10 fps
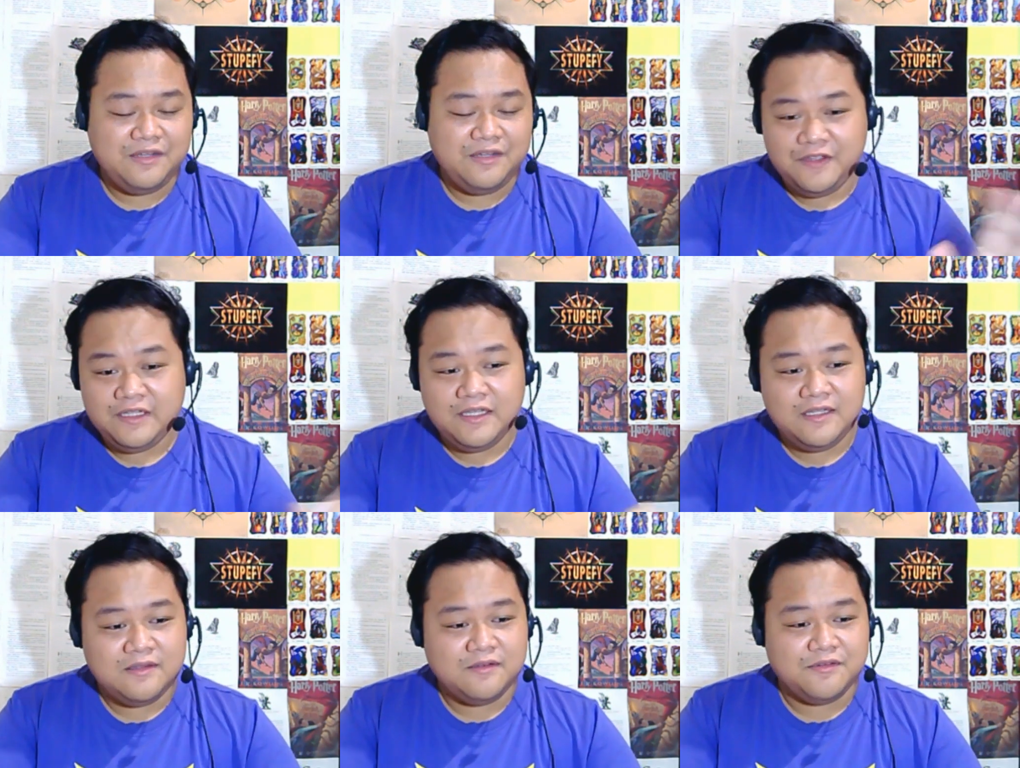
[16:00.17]

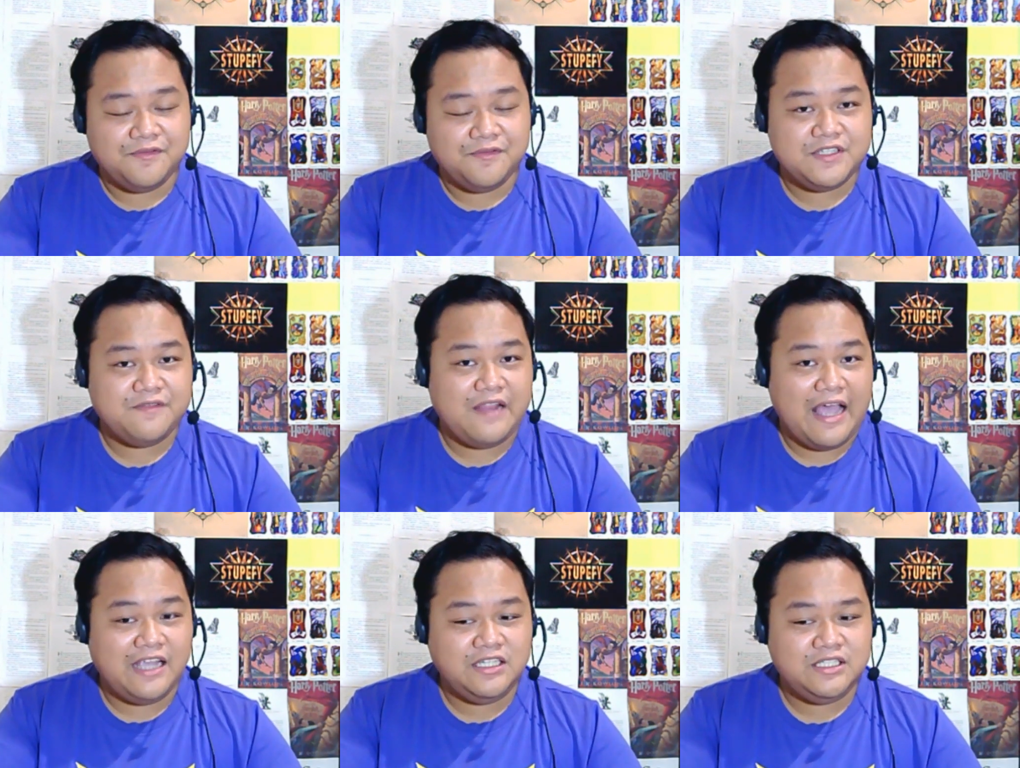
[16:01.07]
defeated Reverse
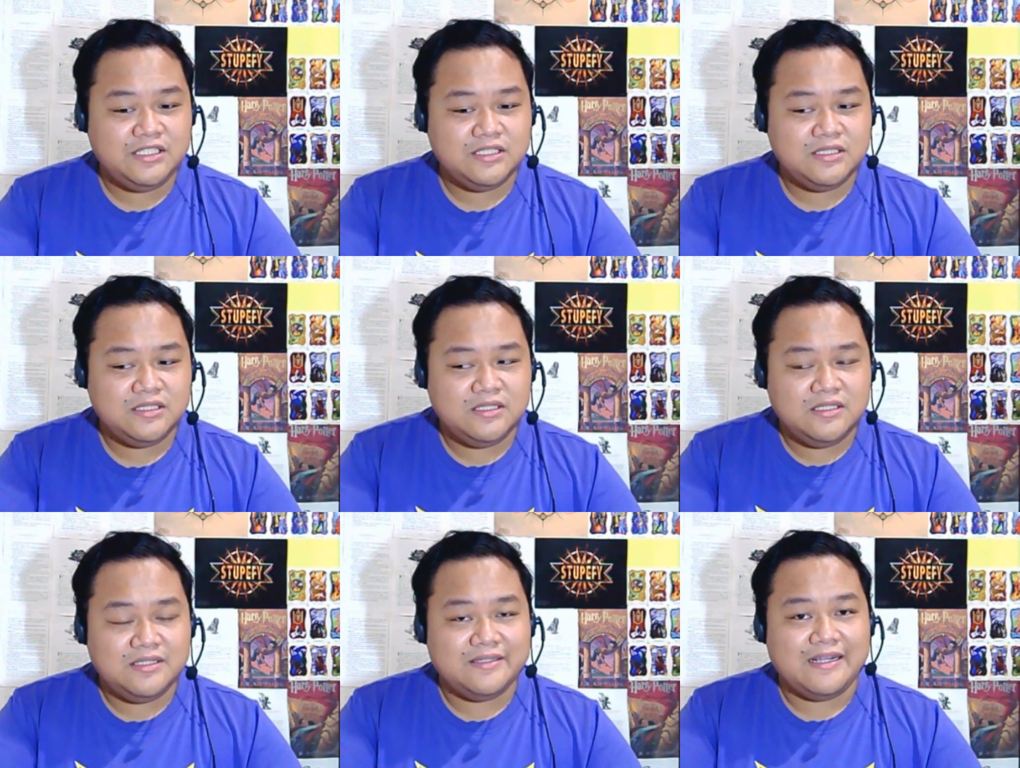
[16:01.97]
Flash,
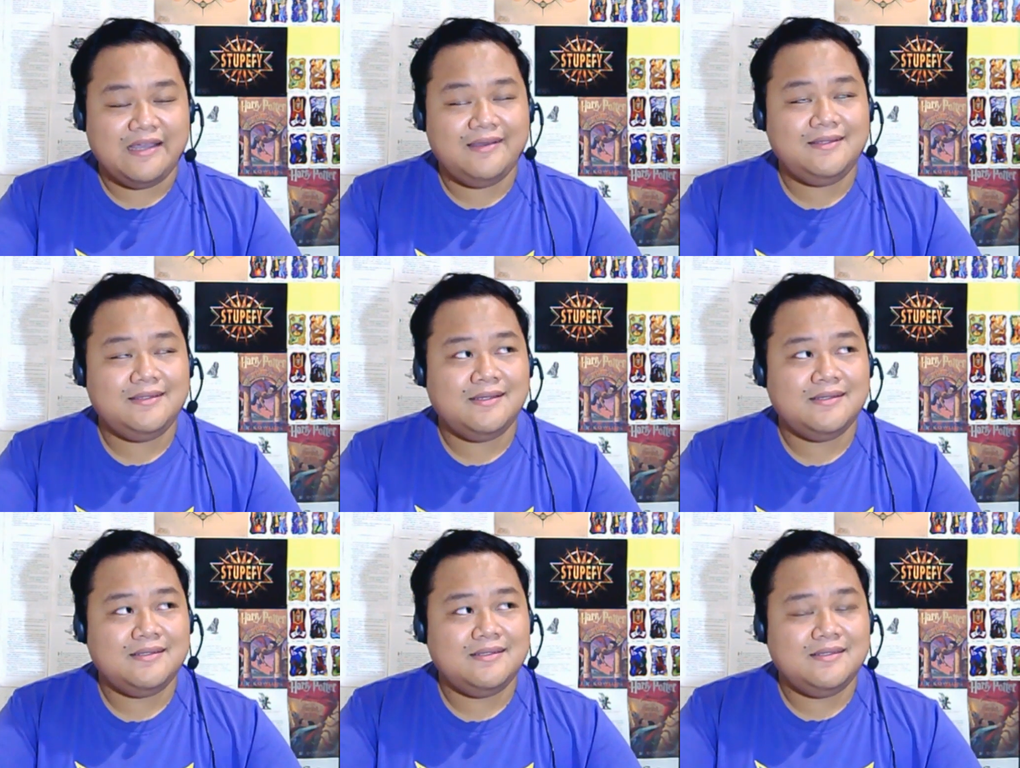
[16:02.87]
right?
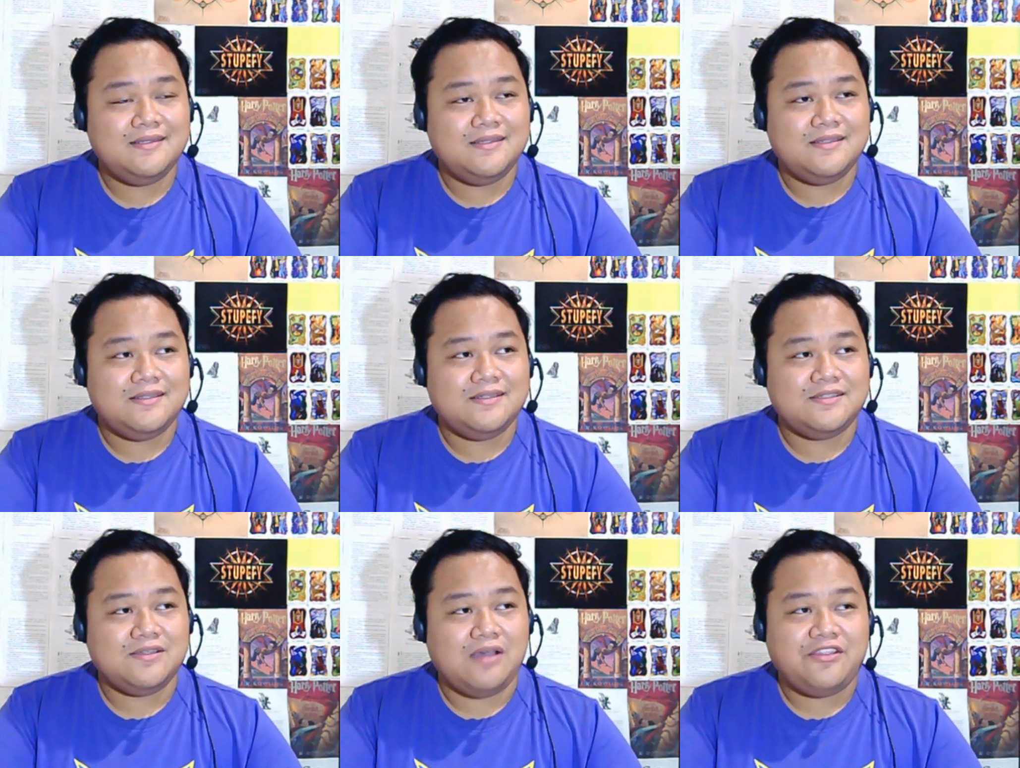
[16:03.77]

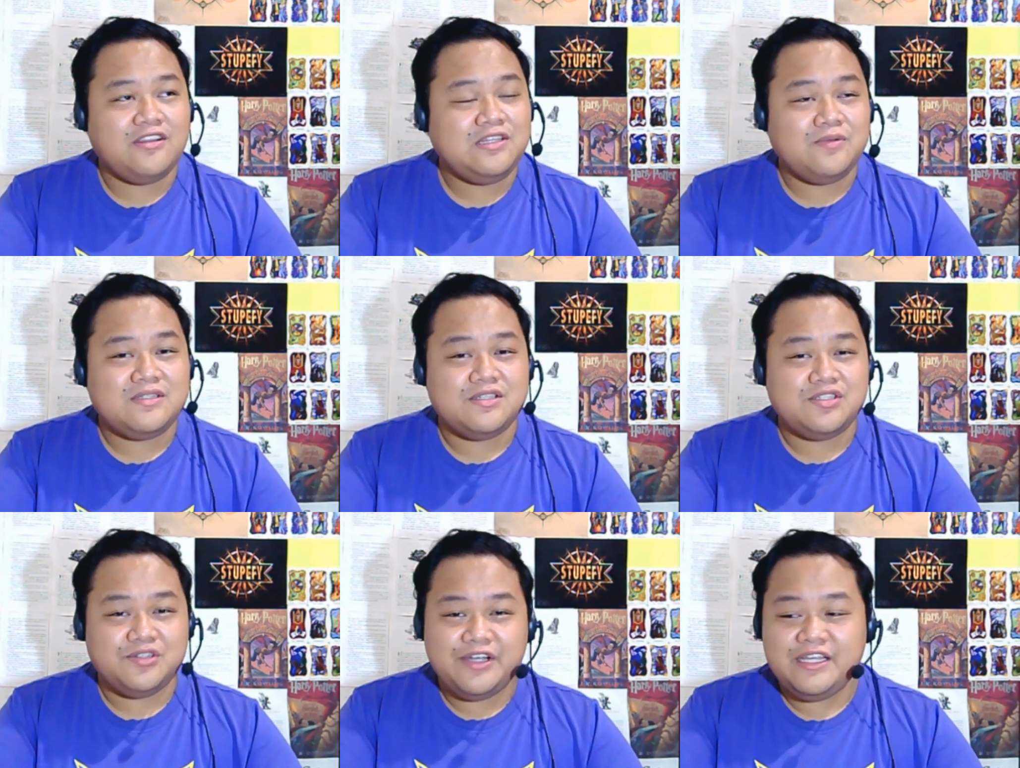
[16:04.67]
So I thought it was
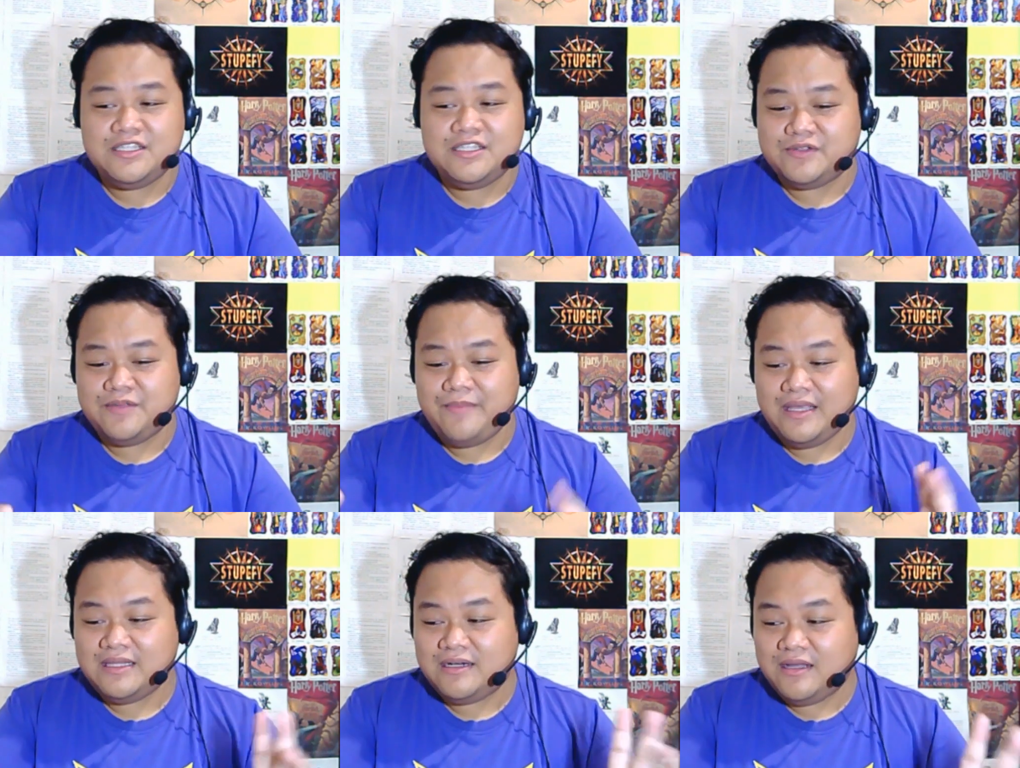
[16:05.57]
destroyed, so they
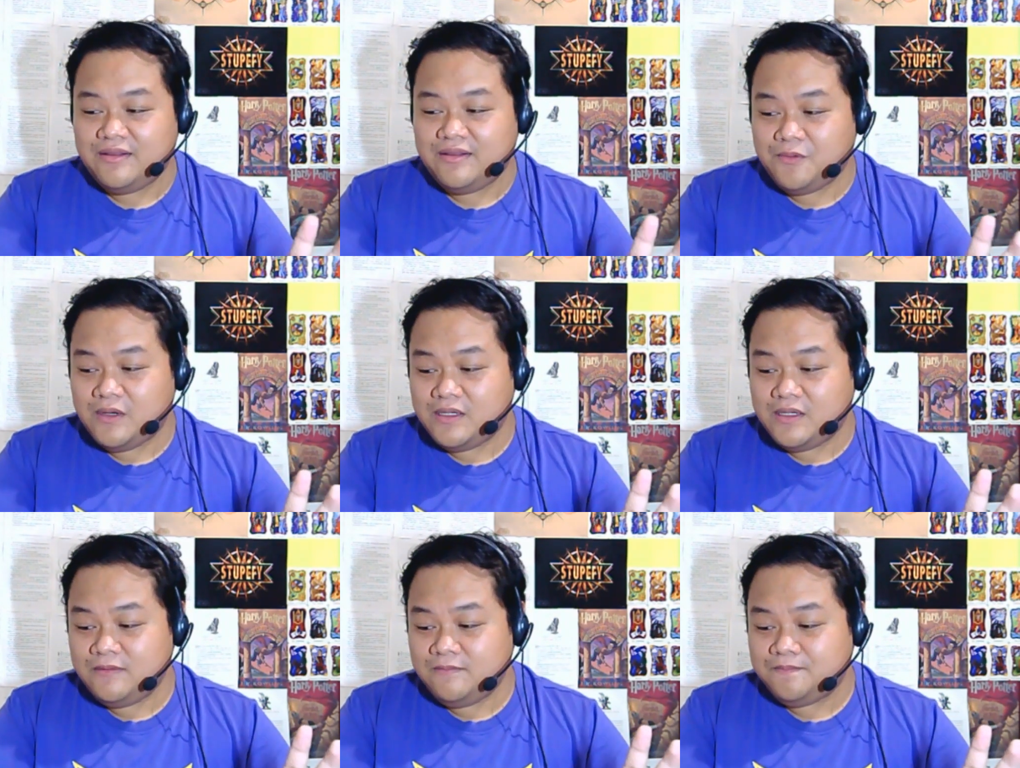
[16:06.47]
made another
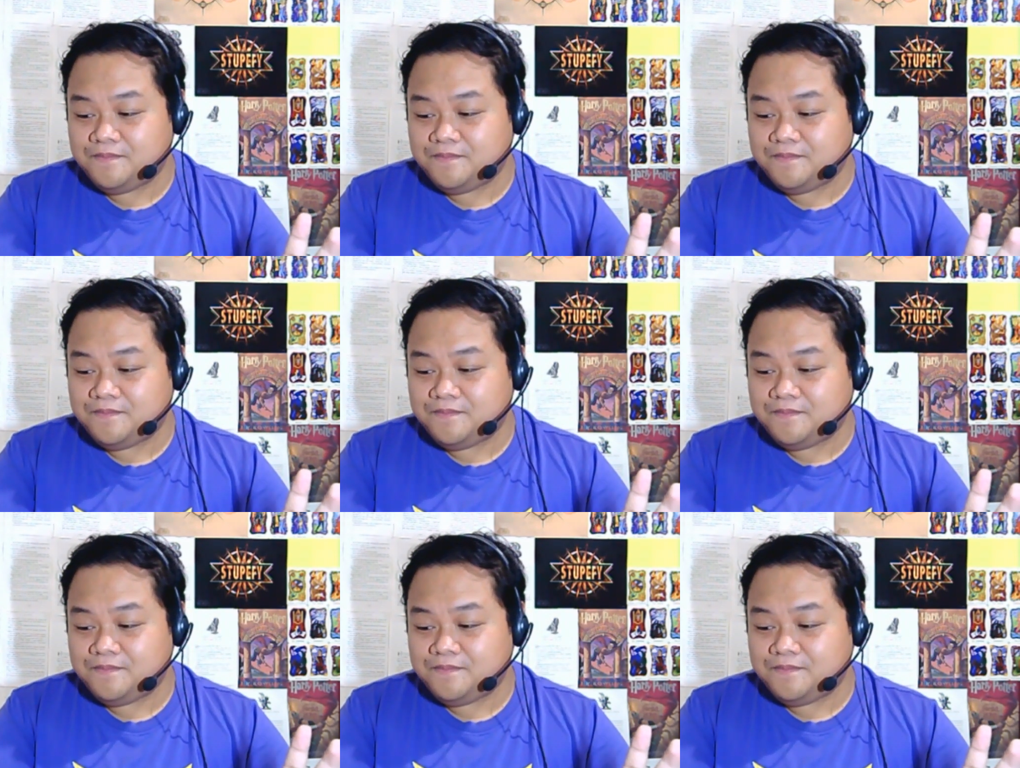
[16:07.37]
one.